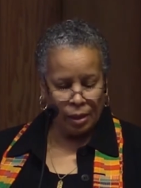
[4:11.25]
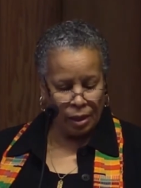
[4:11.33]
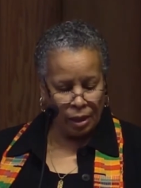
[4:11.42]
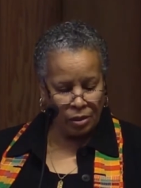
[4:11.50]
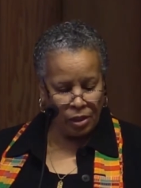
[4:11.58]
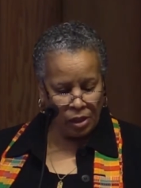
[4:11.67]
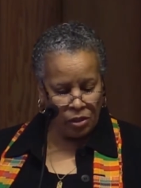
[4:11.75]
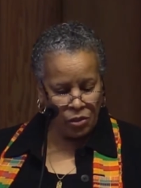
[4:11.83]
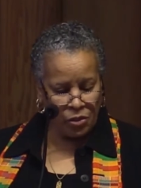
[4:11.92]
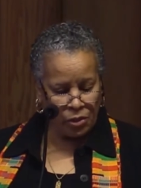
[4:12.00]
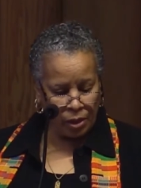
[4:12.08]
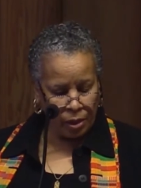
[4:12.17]
And he
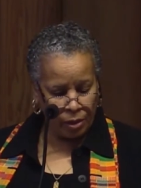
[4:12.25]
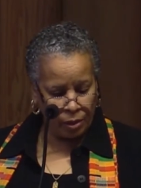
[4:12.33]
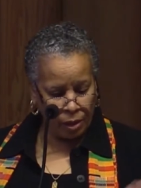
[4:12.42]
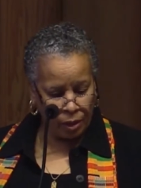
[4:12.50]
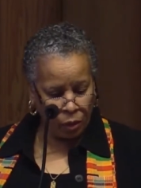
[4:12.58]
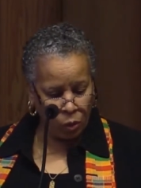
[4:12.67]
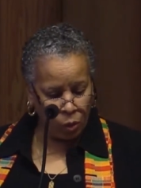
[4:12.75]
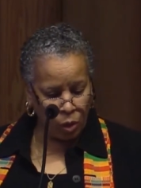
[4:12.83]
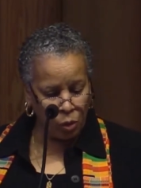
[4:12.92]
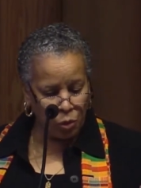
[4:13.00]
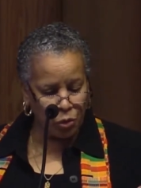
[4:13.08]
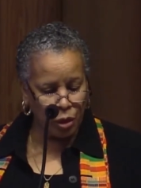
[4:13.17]
said, I
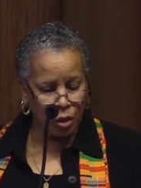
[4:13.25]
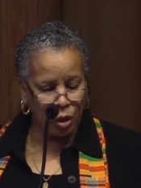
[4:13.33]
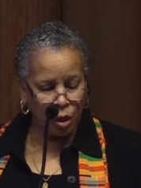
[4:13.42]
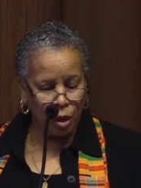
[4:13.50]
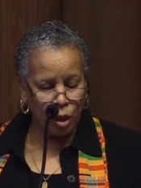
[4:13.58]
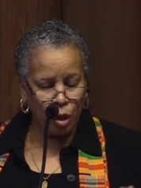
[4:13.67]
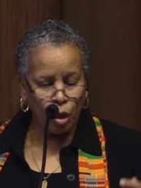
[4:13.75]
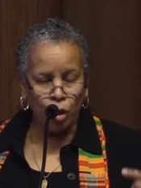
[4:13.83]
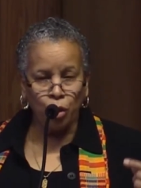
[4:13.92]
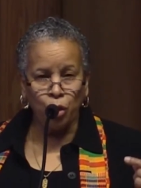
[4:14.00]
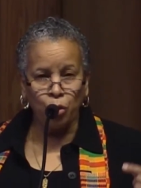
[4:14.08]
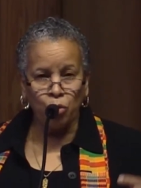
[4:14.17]
quote,
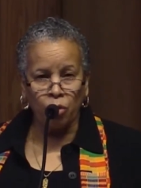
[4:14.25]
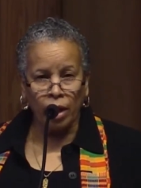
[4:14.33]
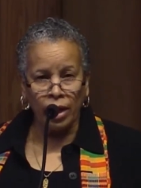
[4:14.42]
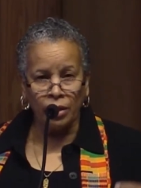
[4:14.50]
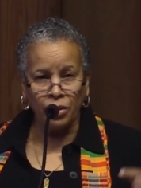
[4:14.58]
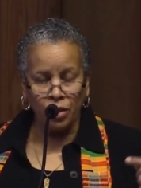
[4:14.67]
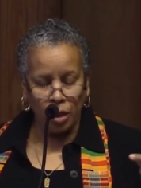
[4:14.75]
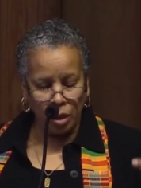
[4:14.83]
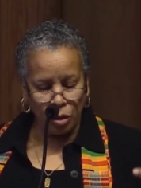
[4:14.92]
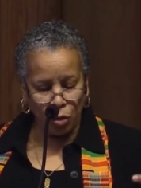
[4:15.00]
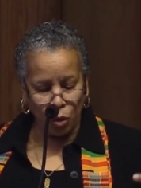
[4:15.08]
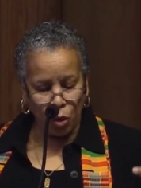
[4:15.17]
You write
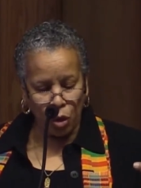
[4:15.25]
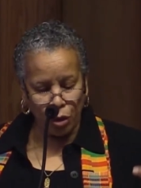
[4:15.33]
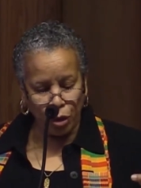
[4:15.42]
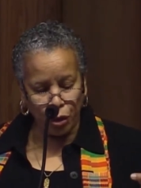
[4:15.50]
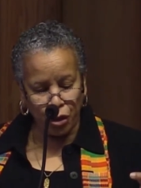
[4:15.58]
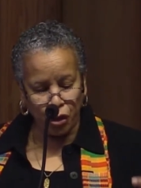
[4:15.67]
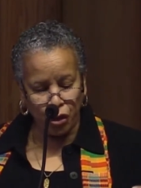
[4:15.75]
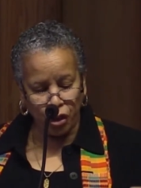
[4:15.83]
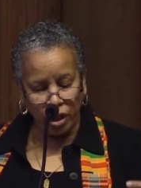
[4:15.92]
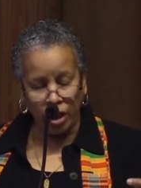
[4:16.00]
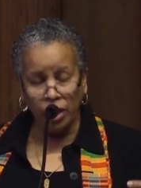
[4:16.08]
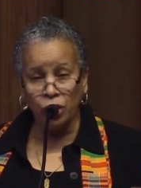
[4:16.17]
in order to
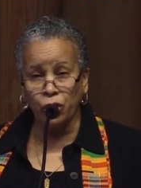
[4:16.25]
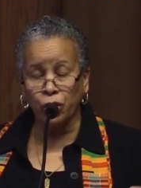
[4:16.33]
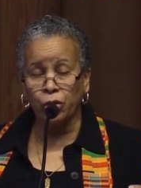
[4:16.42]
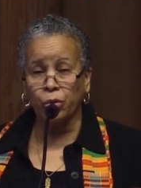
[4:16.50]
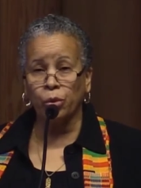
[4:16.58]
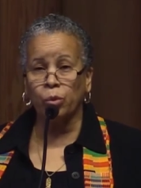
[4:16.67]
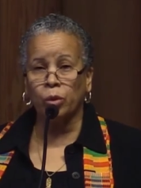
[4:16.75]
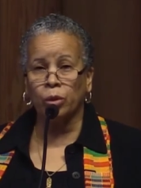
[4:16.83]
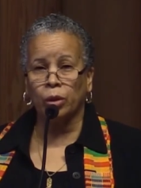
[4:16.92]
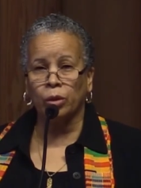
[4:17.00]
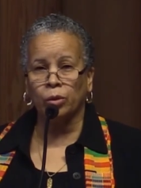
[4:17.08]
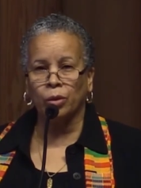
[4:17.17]
change the
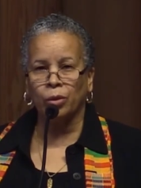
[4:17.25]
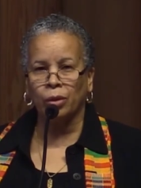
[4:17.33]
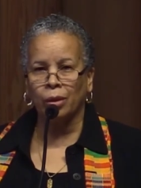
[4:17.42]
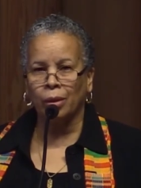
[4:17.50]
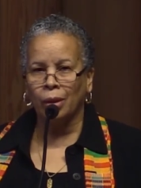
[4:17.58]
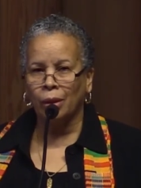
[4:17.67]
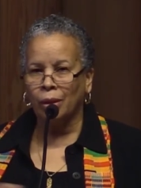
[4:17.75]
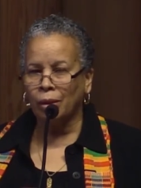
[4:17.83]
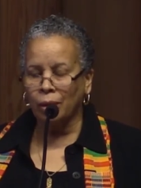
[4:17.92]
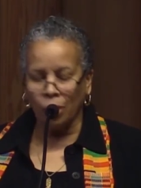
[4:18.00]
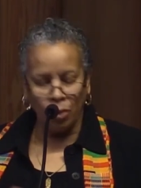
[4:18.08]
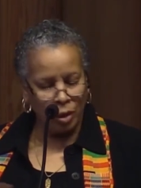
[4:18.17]
world,
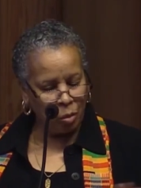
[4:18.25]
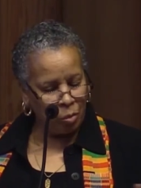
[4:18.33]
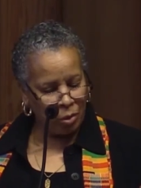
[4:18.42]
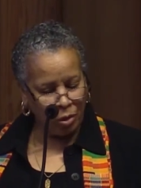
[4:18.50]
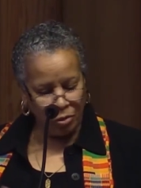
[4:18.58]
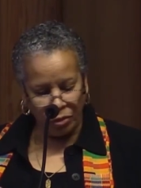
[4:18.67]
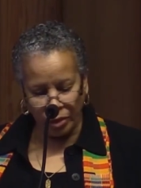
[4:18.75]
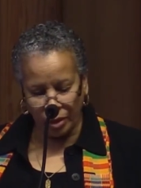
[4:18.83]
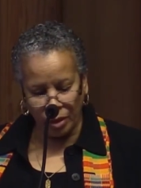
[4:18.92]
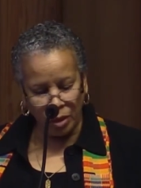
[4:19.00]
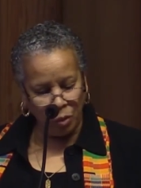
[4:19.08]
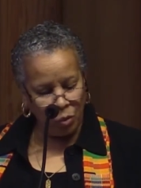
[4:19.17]
knowing
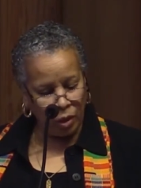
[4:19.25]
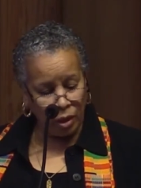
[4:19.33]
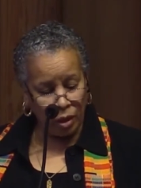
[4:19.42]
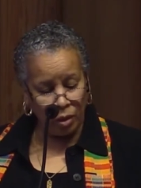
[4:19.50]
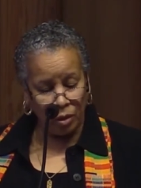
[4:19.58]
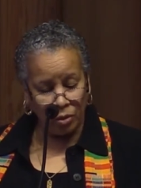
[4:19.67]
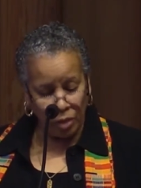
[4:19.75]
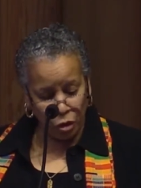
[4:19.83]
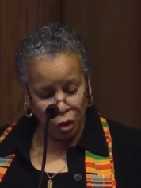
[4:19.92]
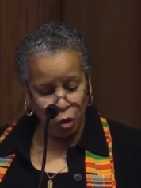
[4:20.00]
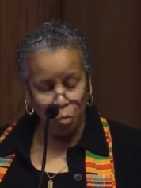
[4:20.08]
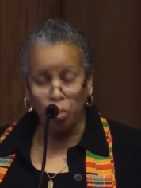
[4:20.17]
perfectly well
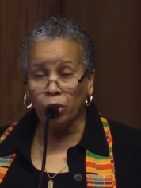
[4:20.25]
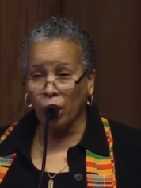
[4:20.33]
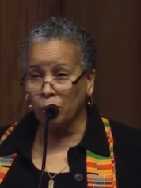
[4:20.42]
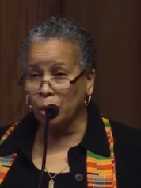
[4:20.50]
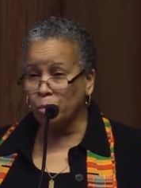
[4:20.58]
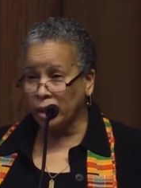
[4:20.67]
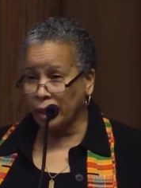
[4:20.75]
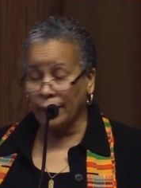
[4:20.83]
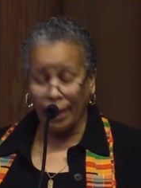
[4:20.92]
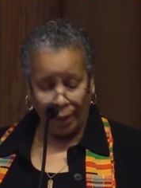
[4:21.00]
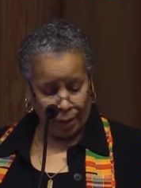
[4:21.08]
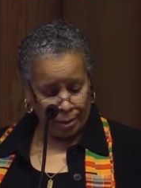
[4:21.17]
that you probably
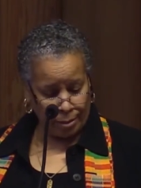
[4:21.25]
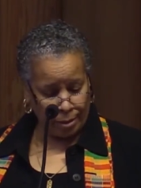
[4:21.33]
can't.